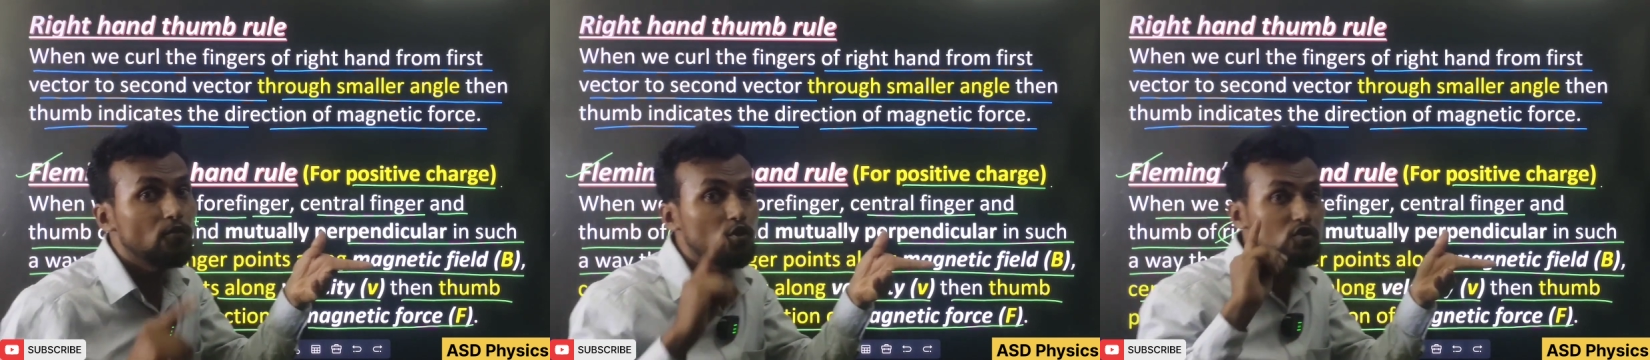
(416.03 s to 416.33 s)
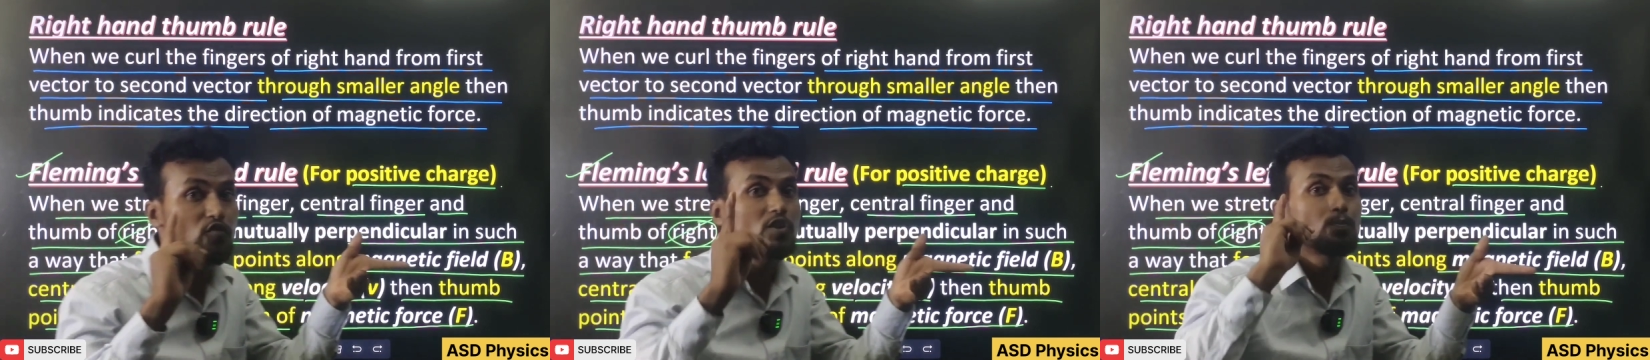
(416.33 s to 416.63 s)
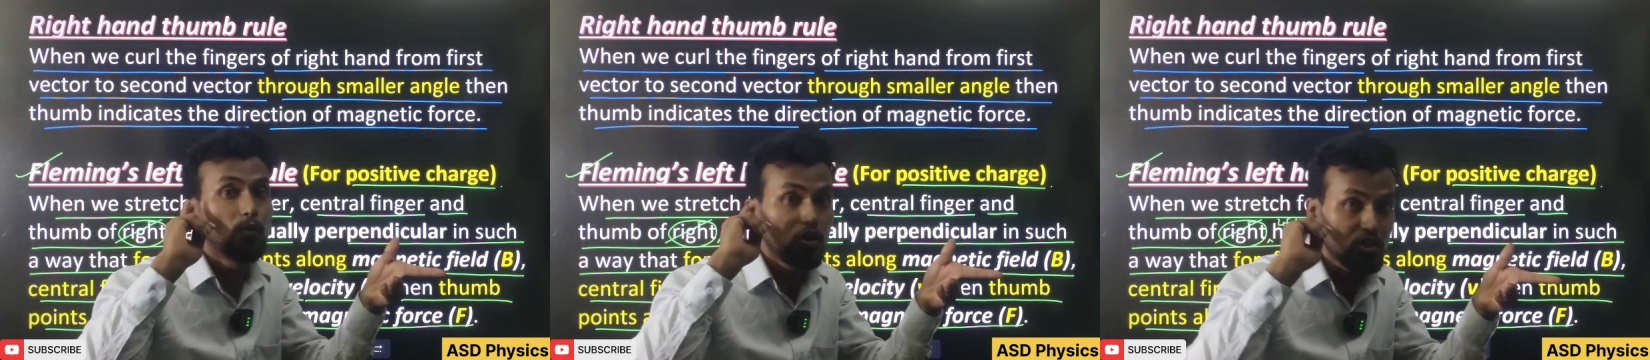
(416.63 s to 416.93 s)
force for
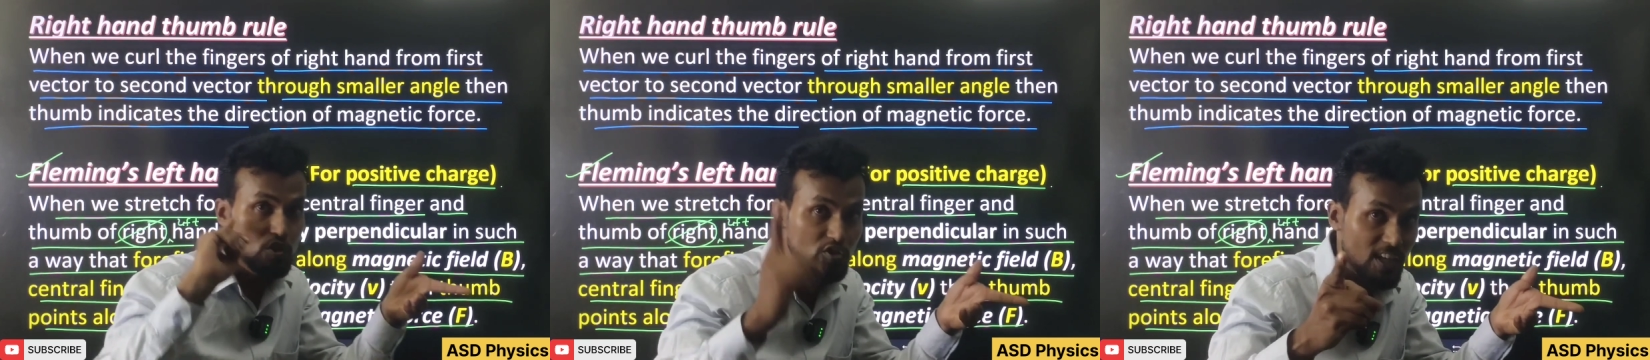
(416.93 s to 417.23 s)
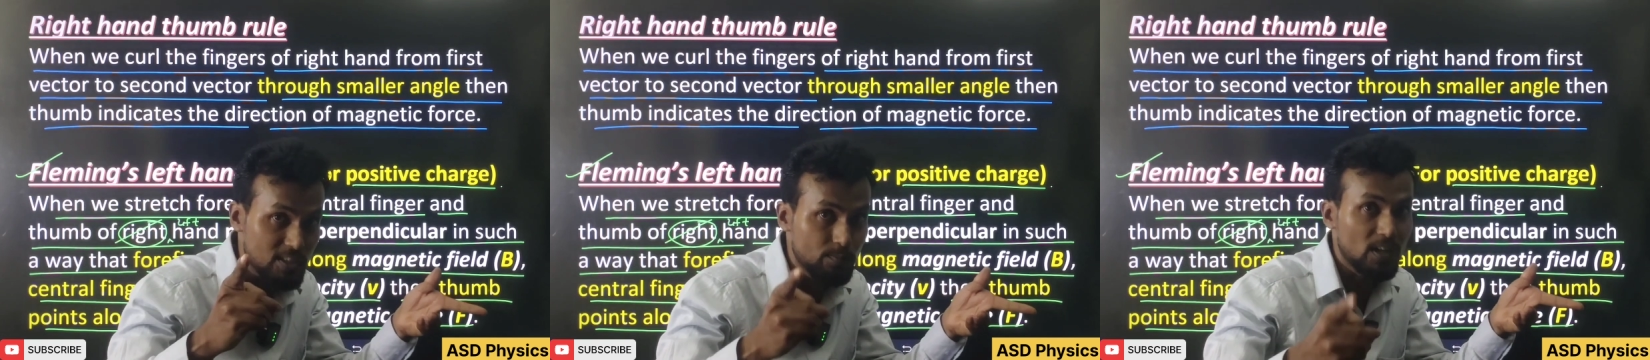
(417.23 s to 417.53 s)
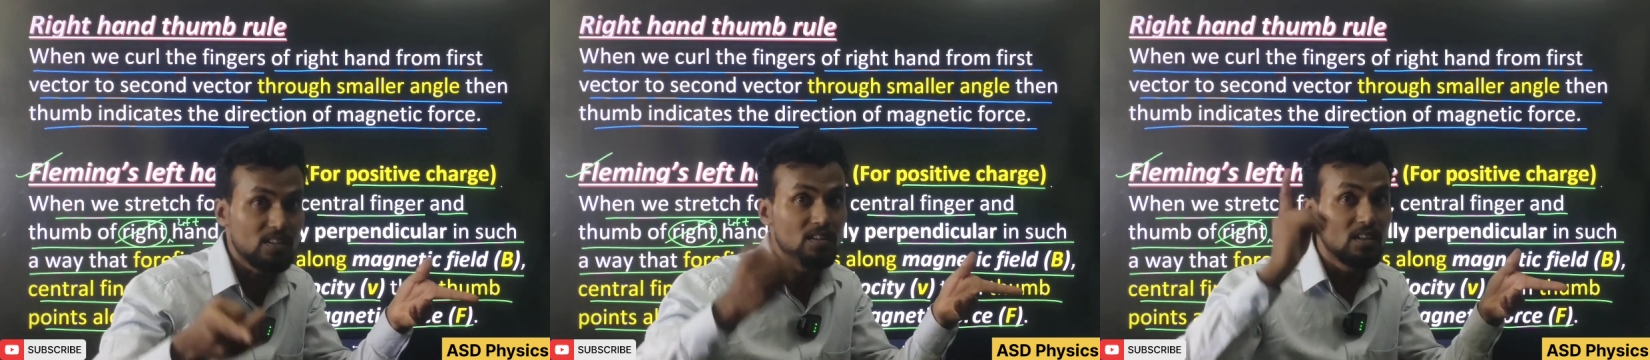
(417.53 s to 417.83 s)
positive charge
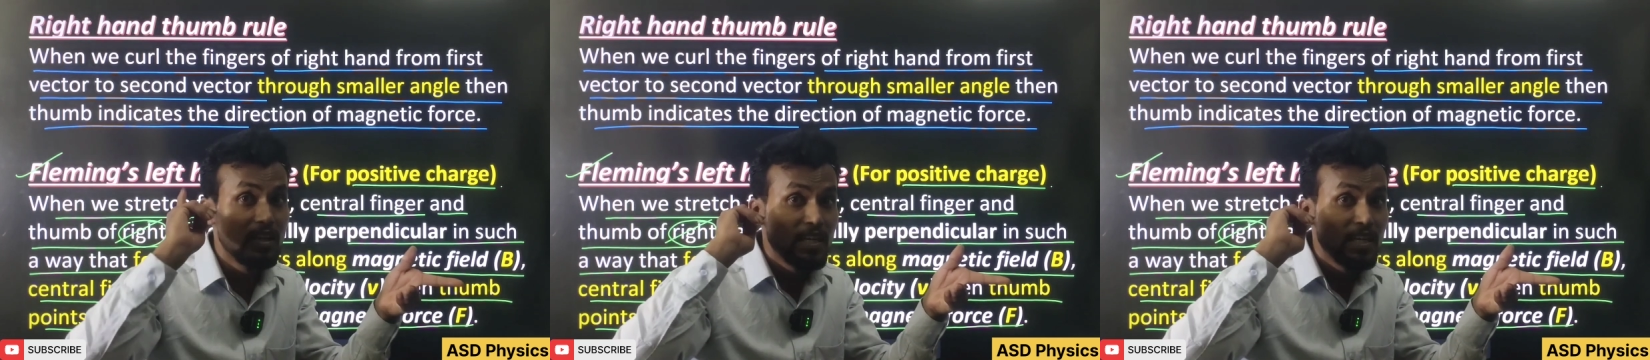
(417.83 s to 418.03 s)
particle.